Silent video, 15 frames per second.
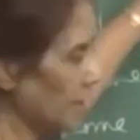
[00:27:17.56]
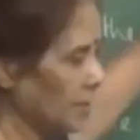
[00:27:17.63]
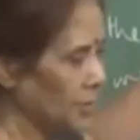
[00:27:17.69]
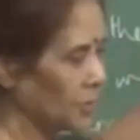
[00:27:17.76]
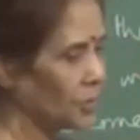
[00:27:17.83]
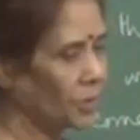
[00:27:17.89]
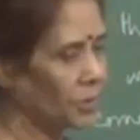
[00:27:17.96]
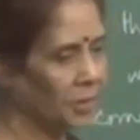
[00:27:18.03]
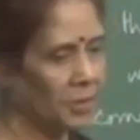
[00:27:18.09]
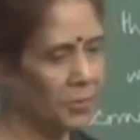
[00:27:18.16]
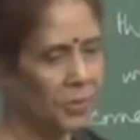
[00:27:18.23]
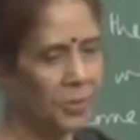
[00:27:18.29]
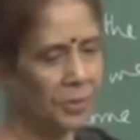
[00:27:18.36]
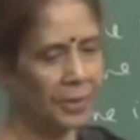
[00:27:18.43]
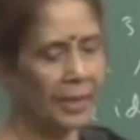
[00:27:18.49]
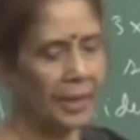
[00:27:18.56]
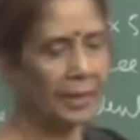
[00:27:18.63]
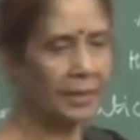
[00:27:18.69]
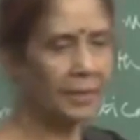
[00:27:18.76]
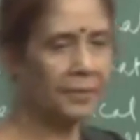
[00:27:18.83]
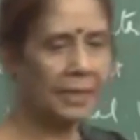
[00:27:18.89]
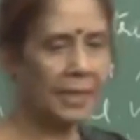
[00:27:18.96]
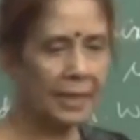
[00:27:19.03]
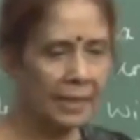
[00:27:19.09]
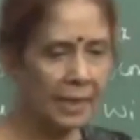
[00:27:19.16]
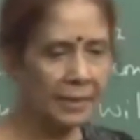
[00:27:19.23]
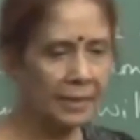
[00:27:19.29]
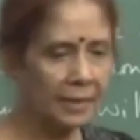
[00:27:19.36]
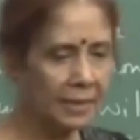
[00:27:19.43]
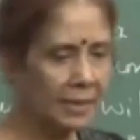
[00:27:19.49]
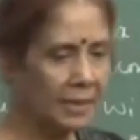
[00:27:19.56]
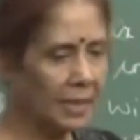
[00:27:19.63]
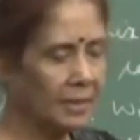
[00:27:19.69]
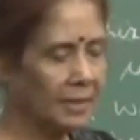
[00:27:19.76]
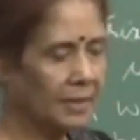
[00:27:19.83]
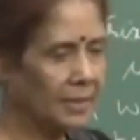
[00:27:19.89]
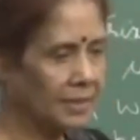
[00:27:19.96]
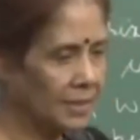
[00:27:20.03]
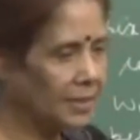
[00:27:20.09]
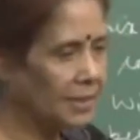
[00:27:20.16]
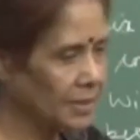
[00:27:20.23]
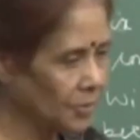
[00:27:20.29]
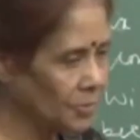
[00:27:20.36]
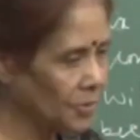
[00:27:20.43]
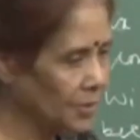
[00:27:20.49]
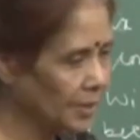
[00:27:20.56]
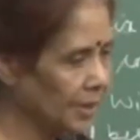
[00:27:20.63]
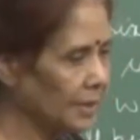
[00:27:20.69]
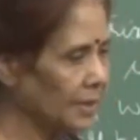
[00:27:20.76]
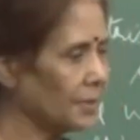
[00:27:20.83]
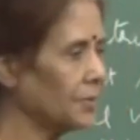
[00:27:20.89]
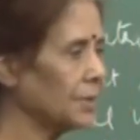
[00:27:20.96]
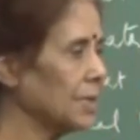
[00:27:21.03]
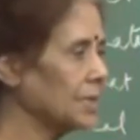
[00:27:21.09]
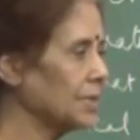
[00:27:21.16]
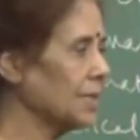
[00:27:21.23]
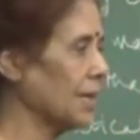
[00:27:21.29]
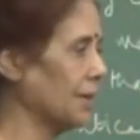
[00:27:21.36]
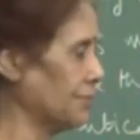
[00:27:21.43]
the state is not communicating with any other state it is just communicating with